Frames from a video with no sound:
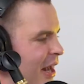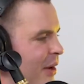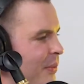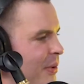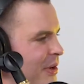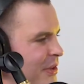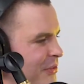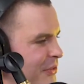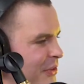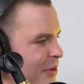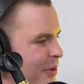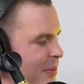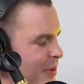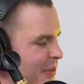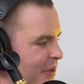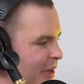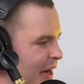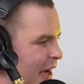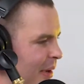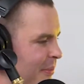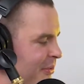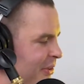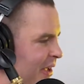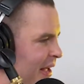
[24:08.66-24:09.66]
kind of what he's doing
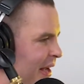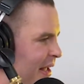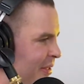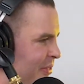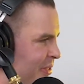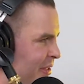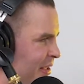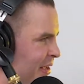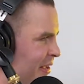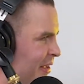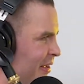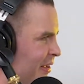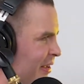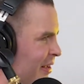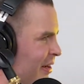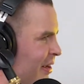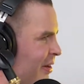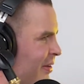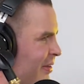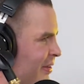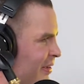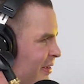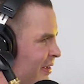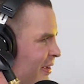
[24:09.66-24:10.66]
with Kamzat, I think.
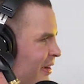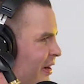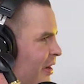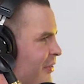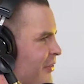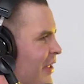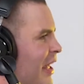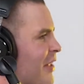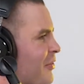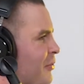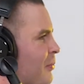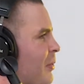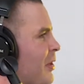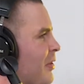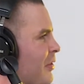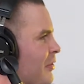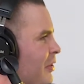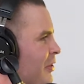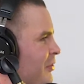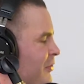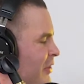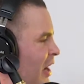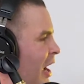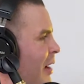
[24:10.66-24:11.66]

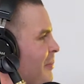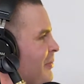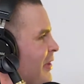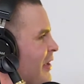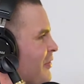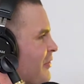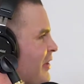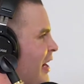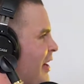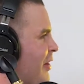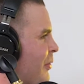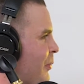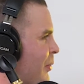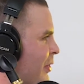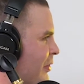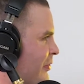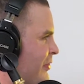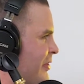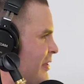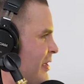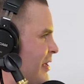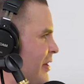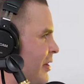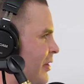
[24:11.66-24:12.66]
Because Kamzat's kind of
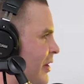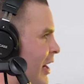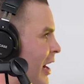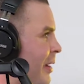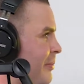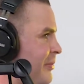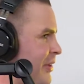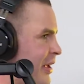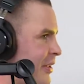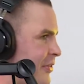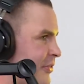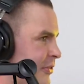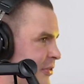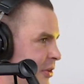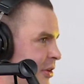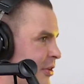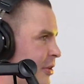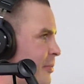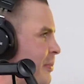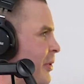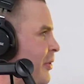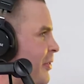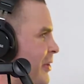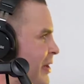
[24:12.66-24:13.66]
worth it. Kamzat's
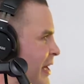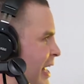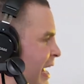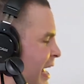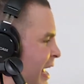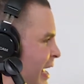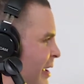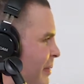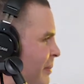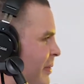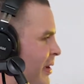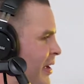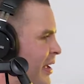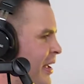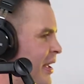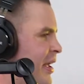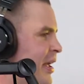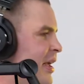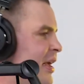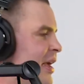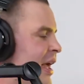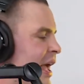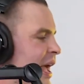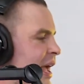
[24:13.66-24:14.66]
starting to build a name.
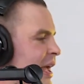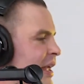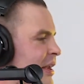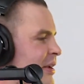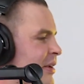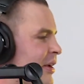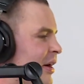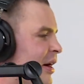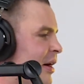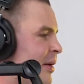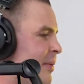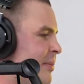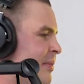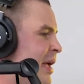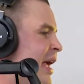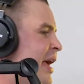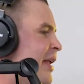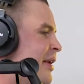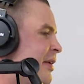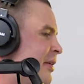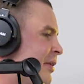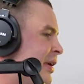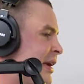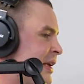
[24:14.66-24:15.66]
And
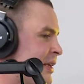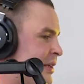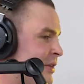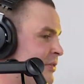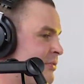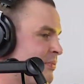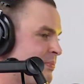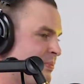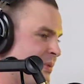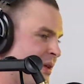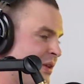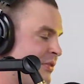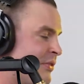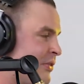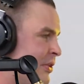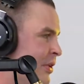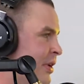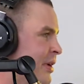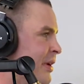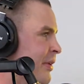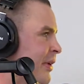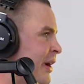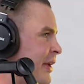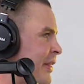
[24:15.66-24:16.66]
man, like he's
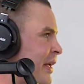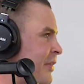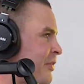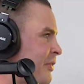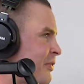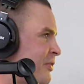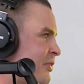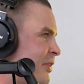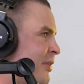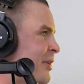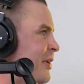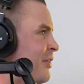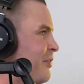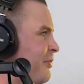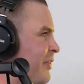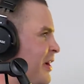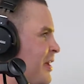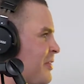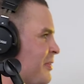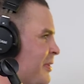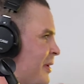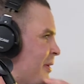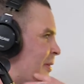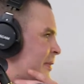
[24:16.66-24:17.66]
good. Like that's a serious
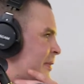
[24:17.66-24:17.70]
fight